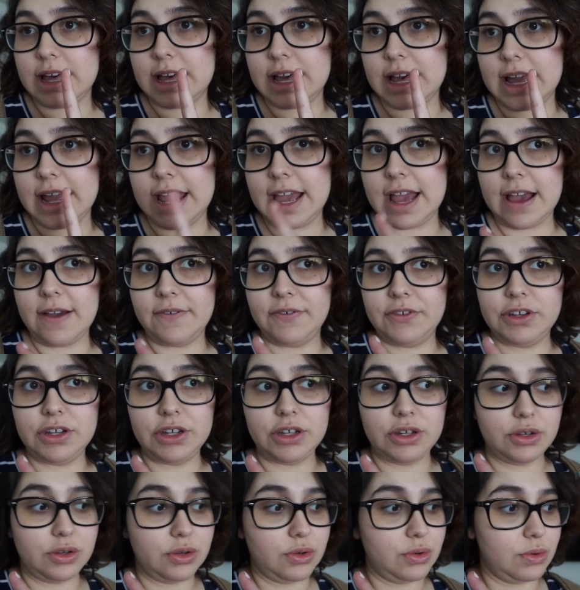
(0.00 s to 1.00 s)
I have
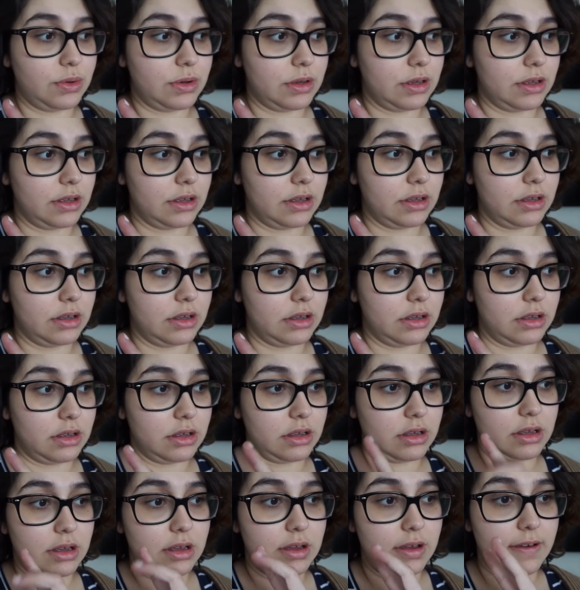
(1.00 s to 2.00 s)
to
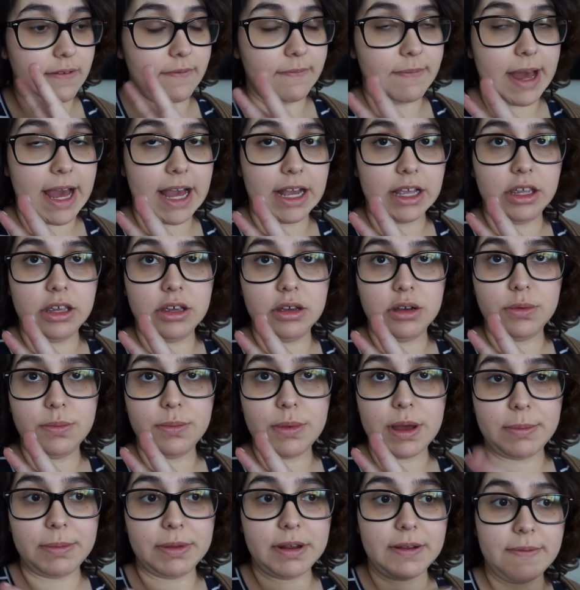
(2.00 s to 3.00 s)

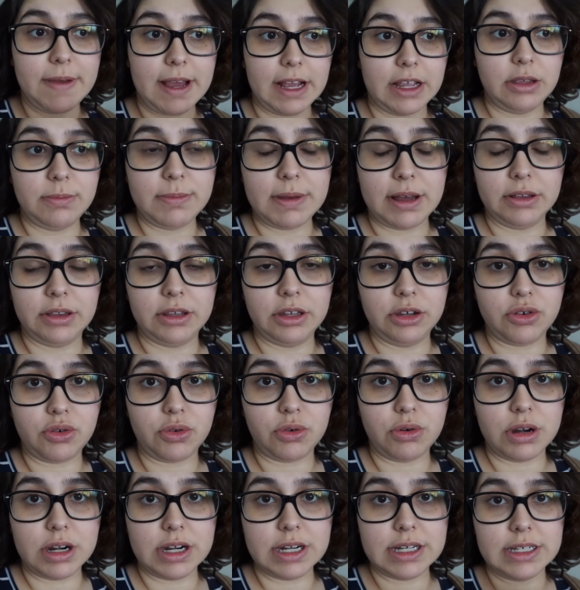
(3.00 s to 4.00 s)
vacuum. I'm gonna vacuum out the
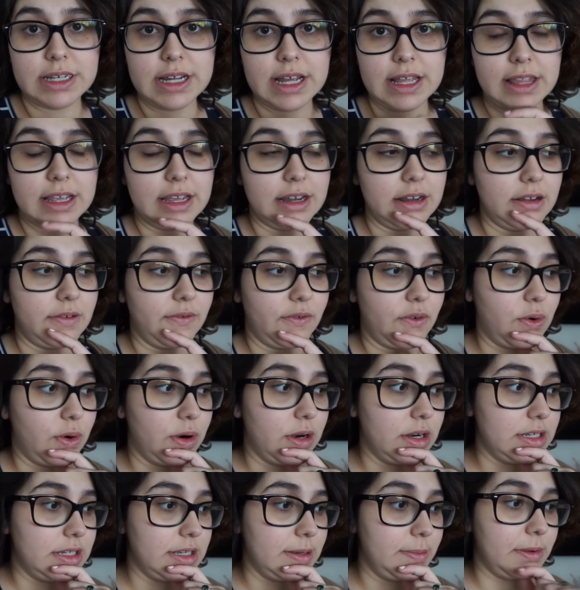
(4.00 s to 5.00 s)
drawers, and then of
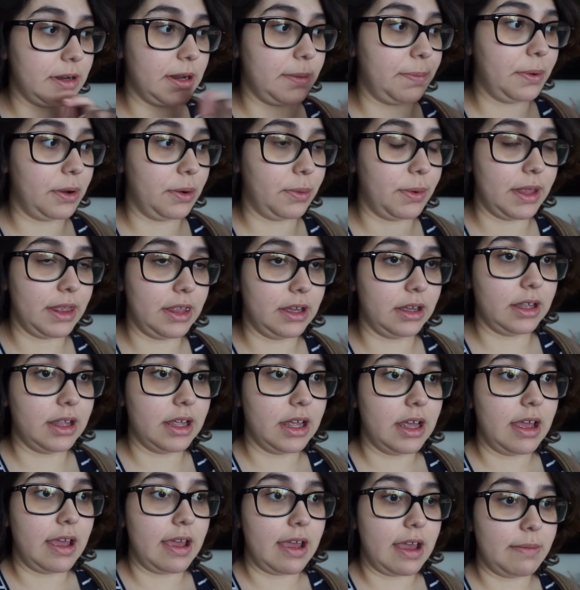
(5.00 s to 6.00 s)
course I'm gonna put away the
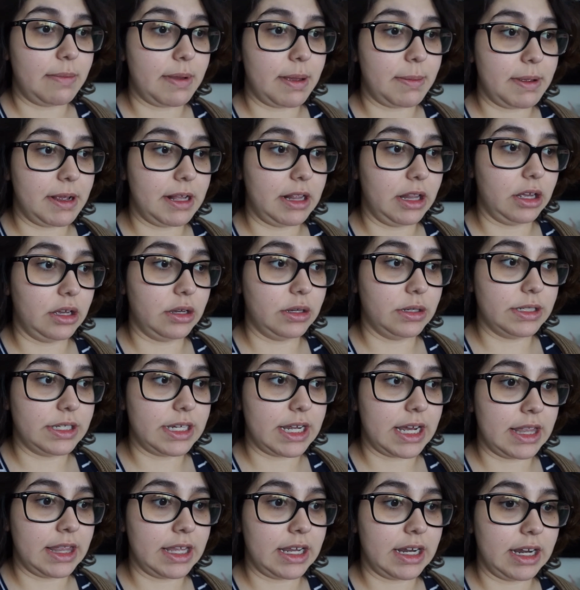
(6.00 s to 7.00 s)
baby clothes,
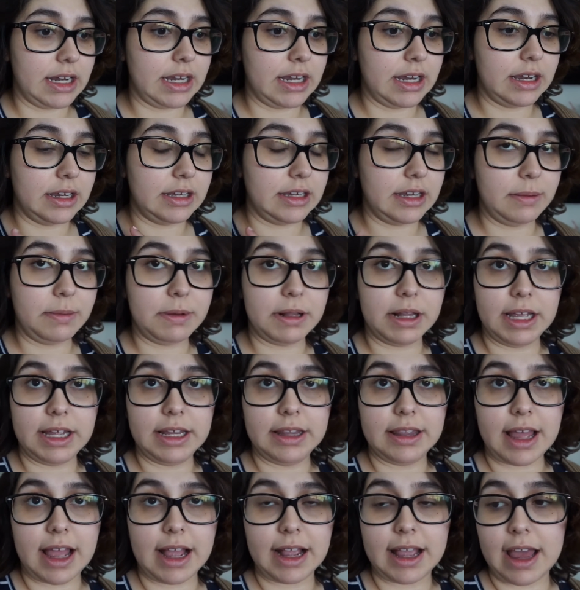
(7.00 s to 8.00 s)
and then I need to deep
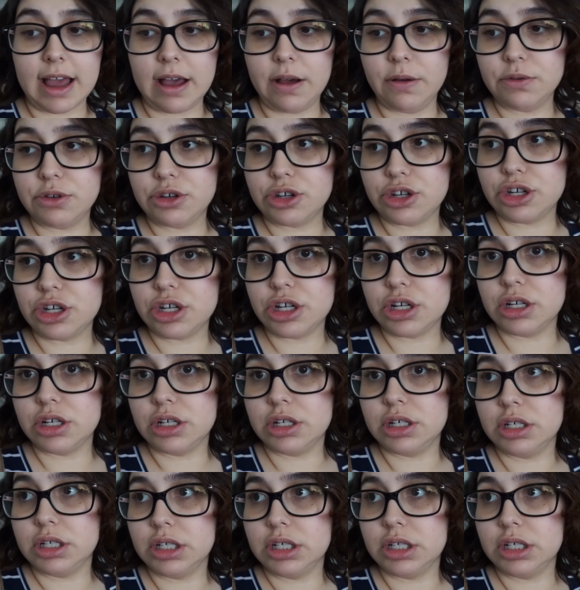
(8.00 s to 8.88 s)
clean that couch.